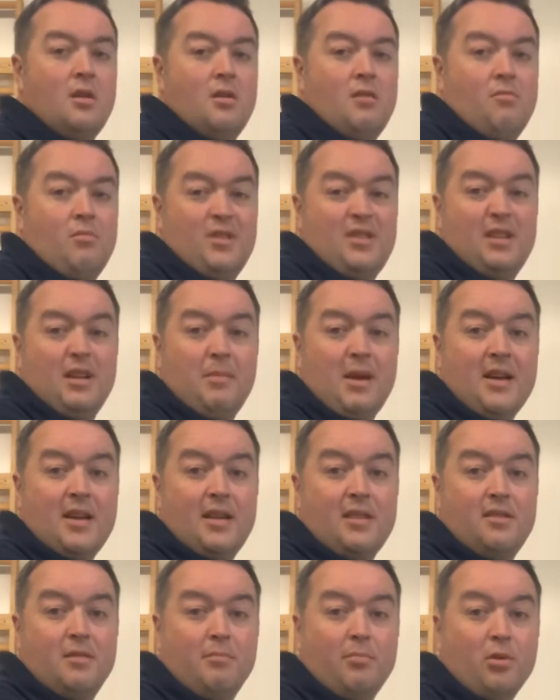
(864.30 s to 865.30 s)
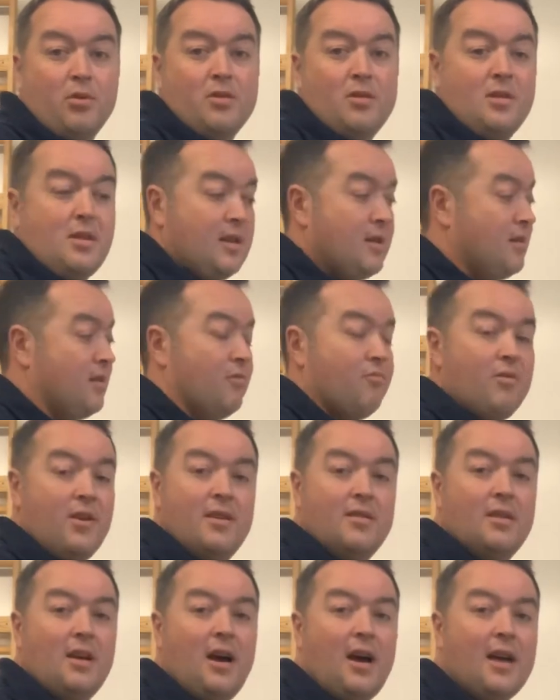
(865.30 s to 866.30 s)
we still might need some books and things to
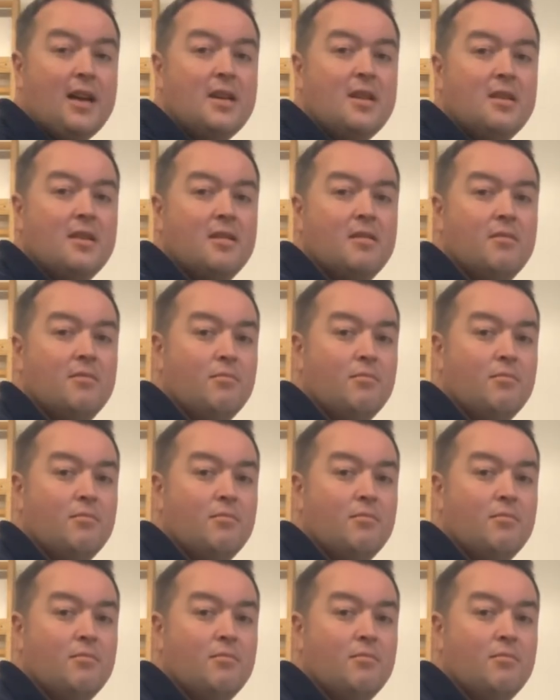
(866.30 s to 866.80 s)
raise the height.